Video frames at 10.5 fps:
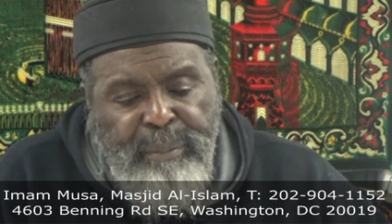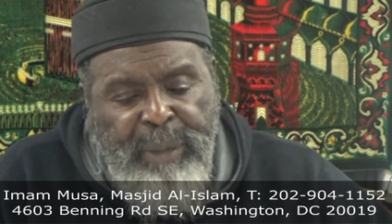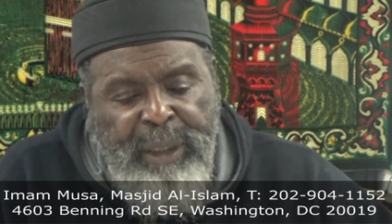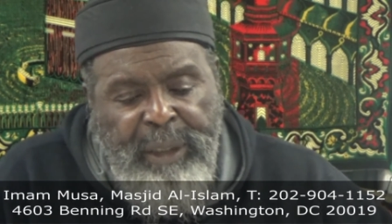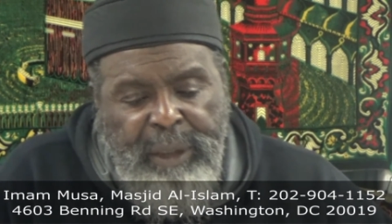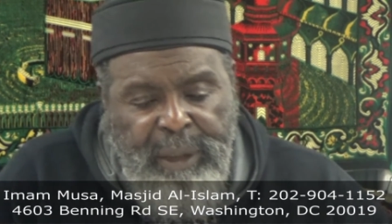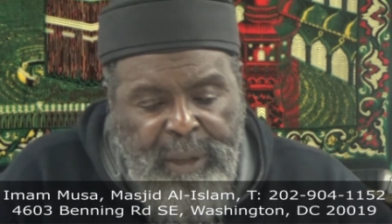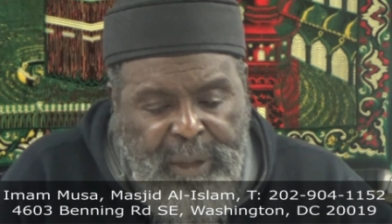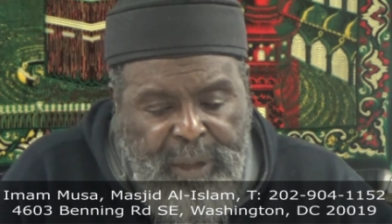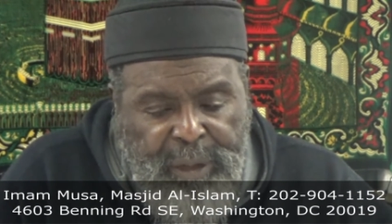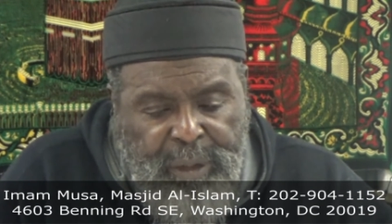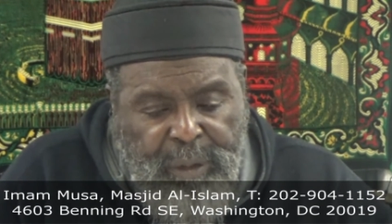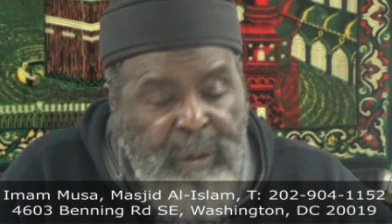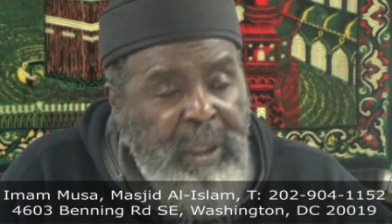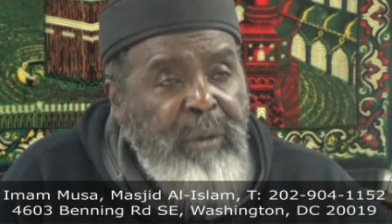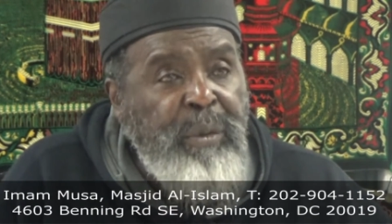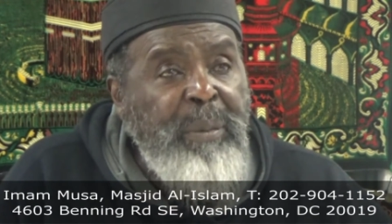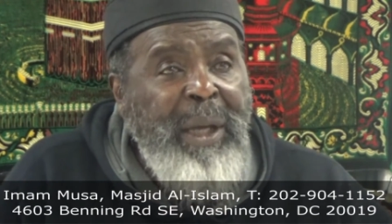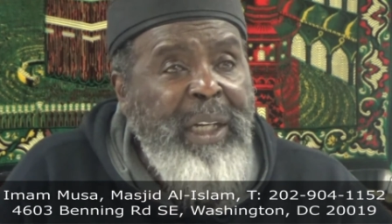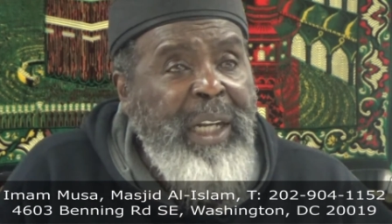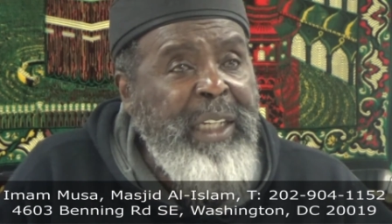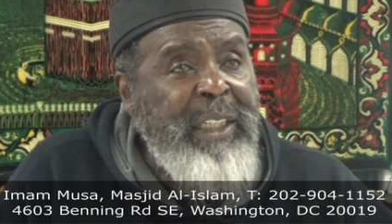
But, okay, we might like